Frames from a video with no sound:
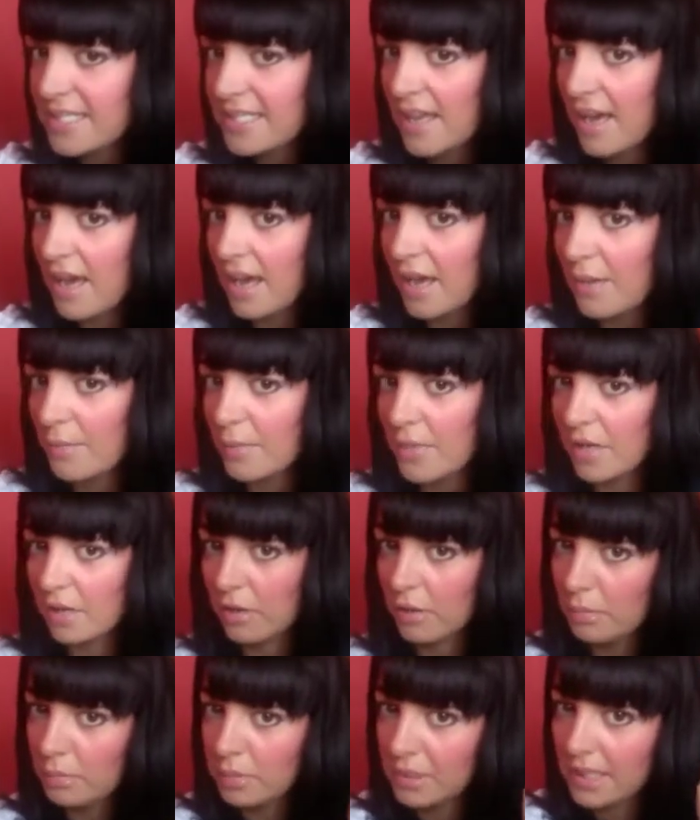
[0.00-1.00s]
are
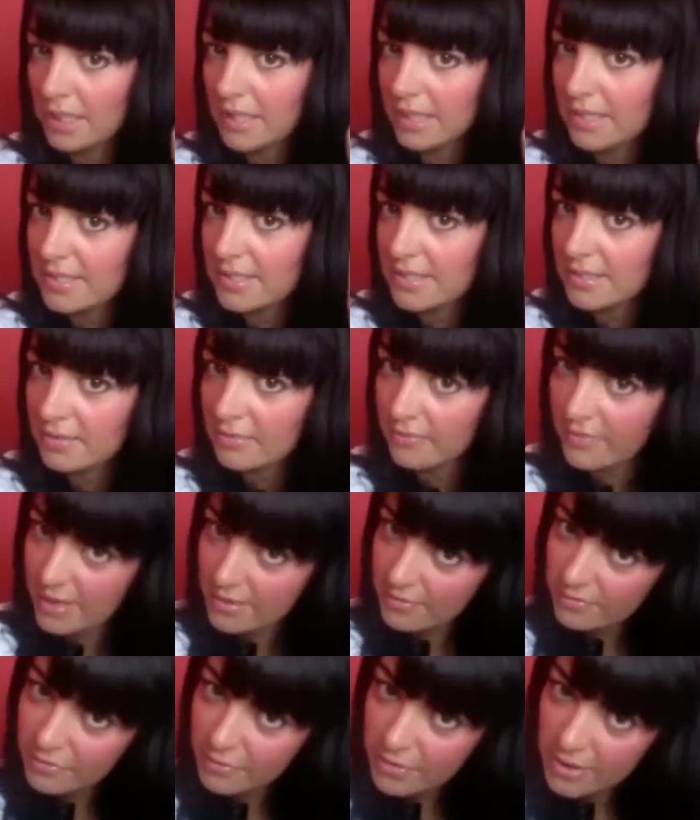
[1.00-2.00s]
completely sulfate
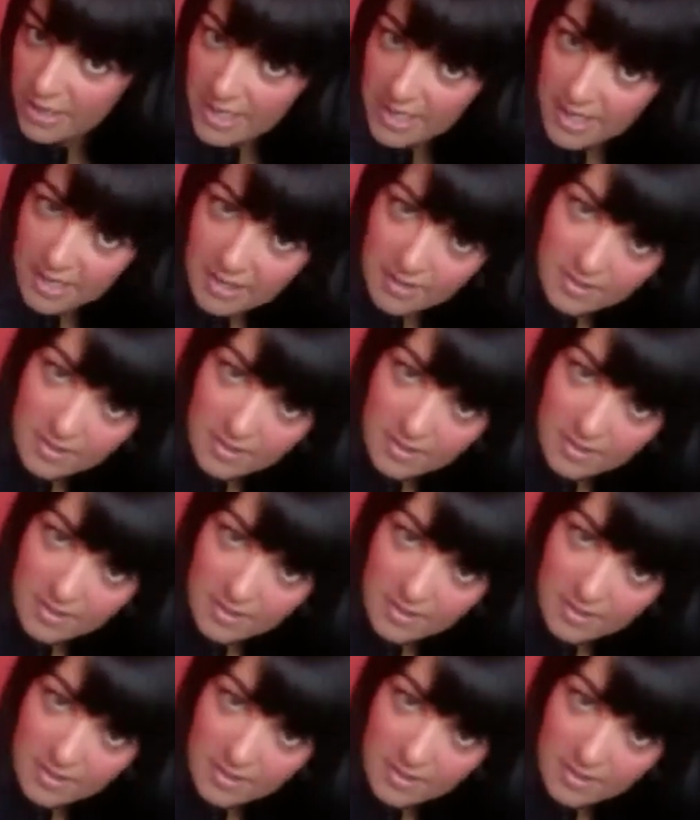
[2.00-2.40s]
free.